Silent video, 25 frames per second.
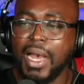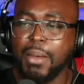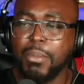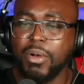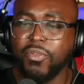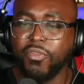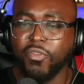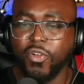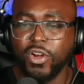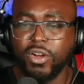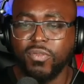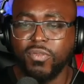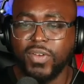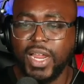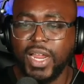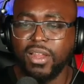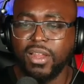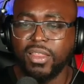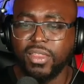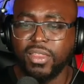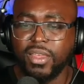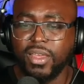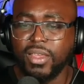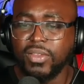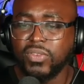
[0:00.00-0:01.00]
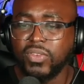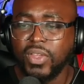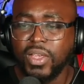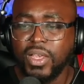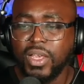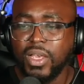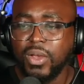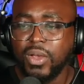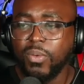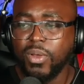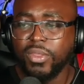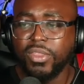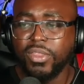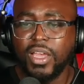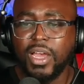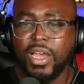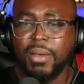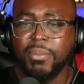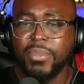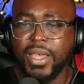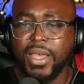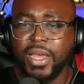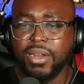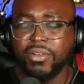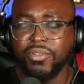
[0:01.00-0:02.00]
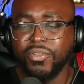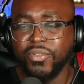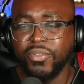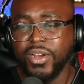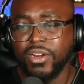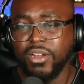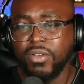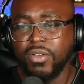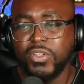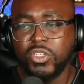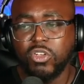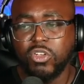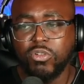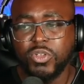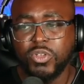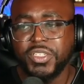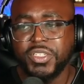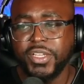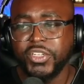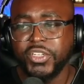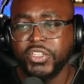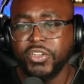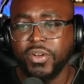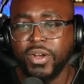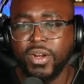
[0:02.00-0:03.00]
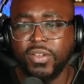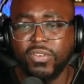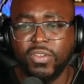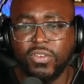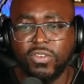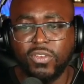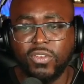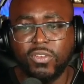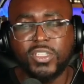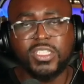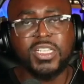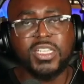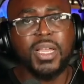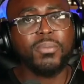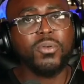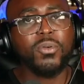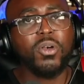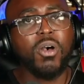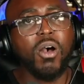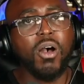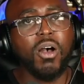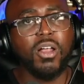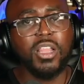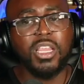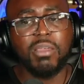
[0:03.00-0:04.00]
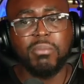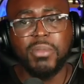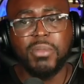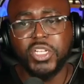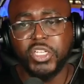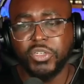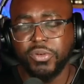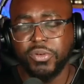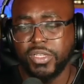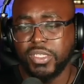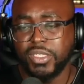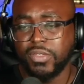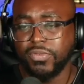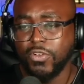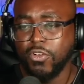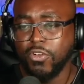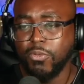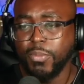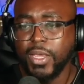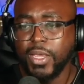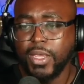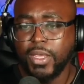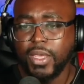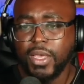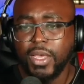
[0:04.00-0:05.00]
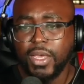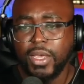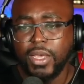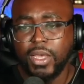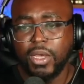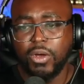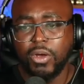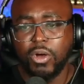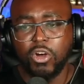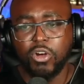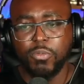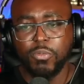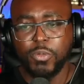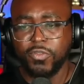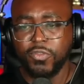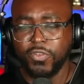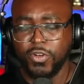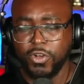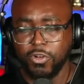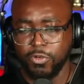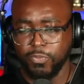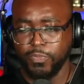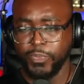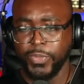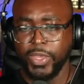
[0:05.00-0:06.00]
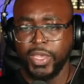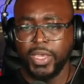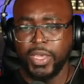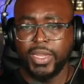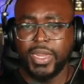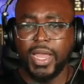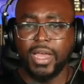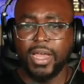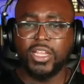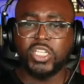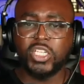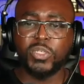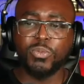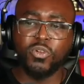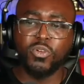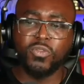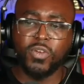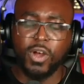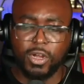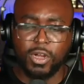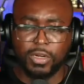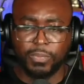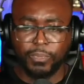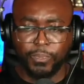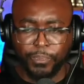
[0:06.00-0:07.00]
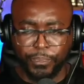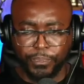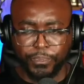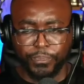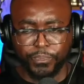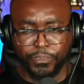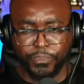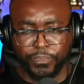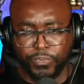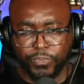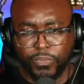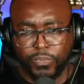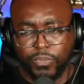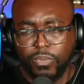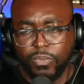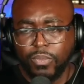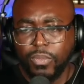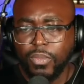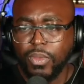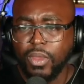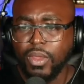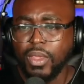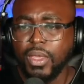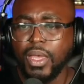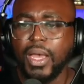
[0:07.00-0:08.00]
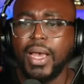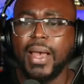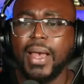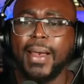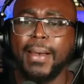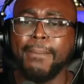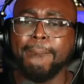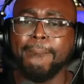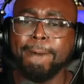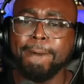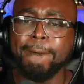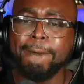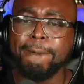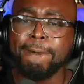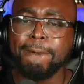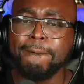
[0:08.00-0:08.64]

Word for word: I'm afraid of a lot of things. One thing I'm not afraid of is homosexuality. So stop calling me transphobic or homophobe. Now let's move on. Um,